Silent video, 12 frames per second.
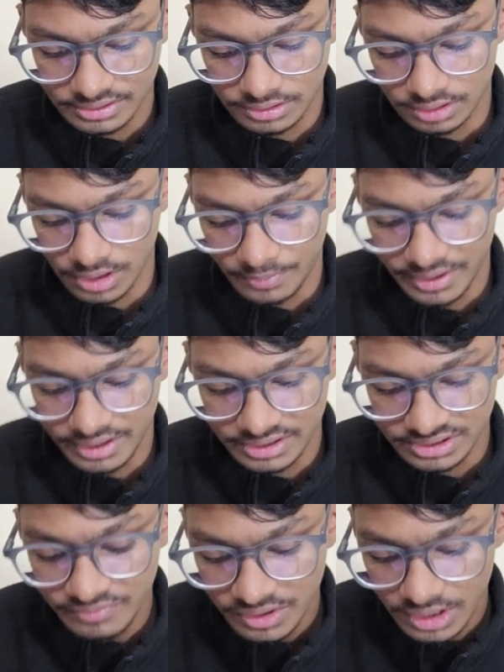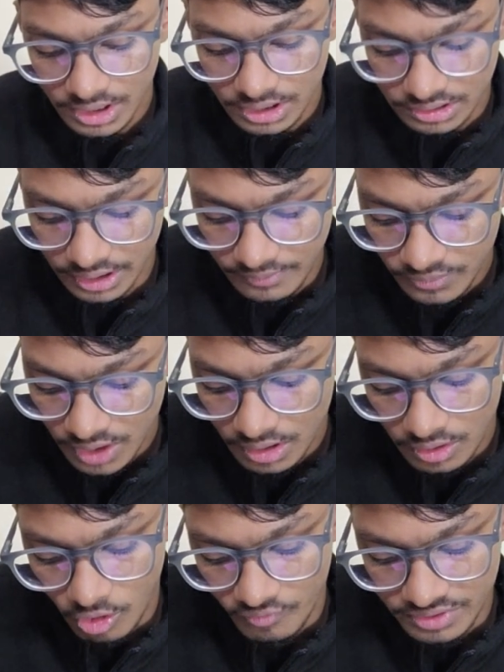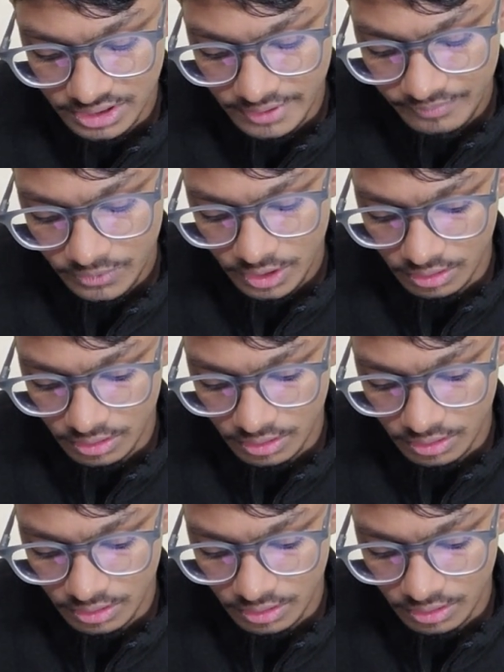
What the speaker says: apprenticeship, then obviously